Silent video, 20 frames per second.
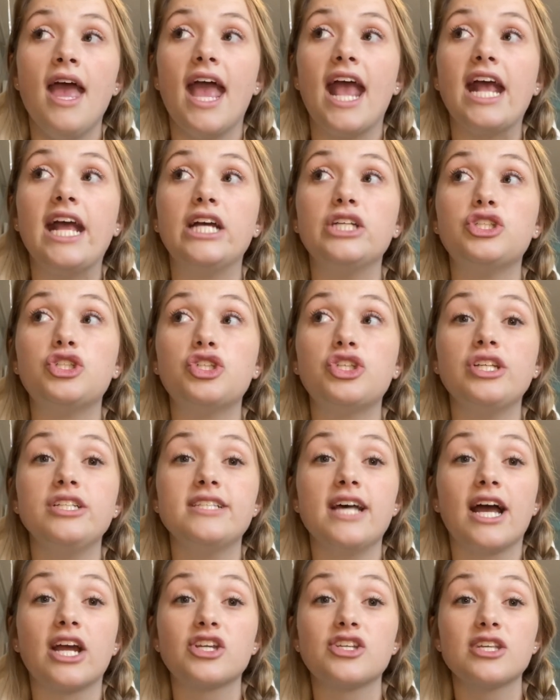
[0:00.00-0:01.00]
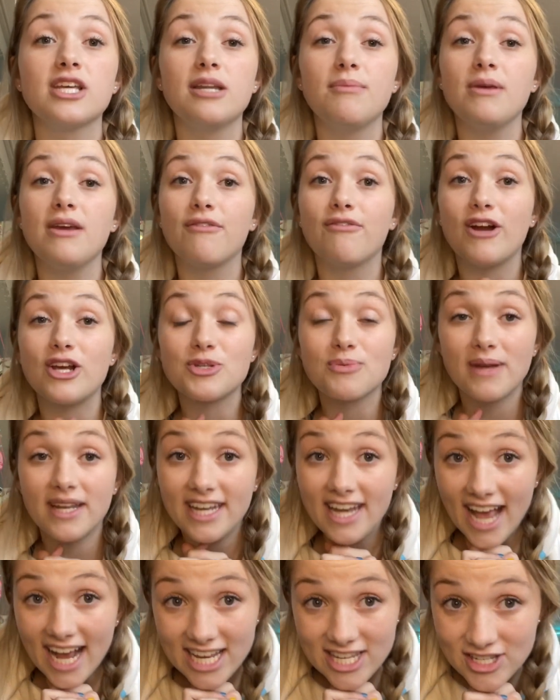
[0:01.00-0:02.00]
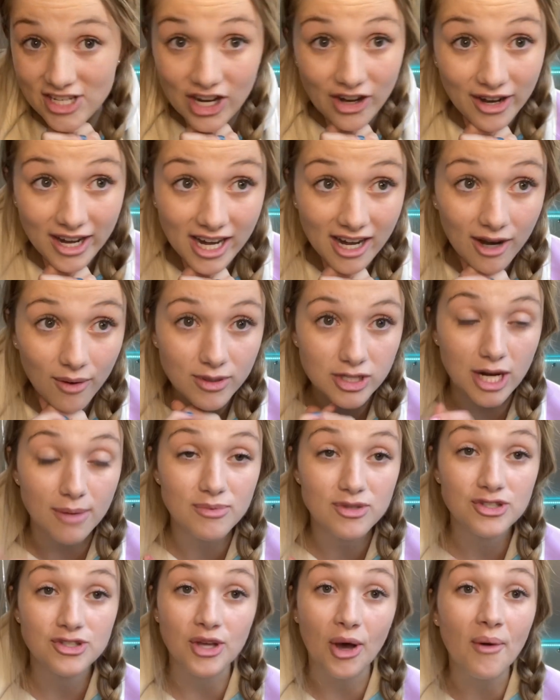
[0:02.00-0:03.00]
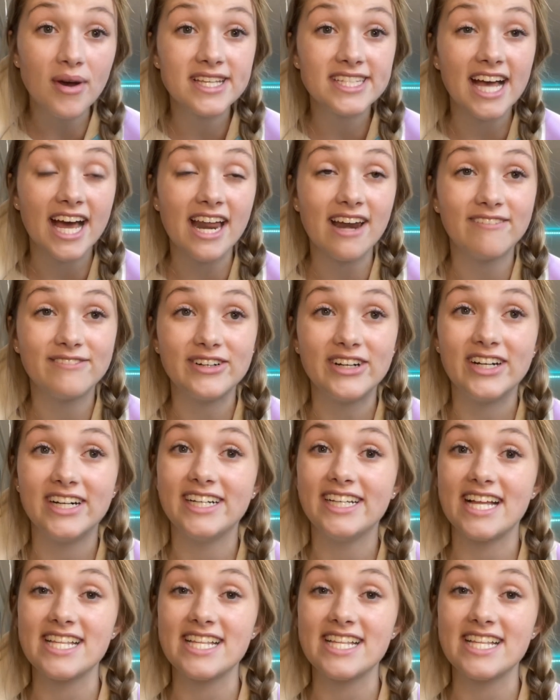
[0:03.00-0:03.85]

and she's actually going to be a freshman next year here, which I'm so excited for her.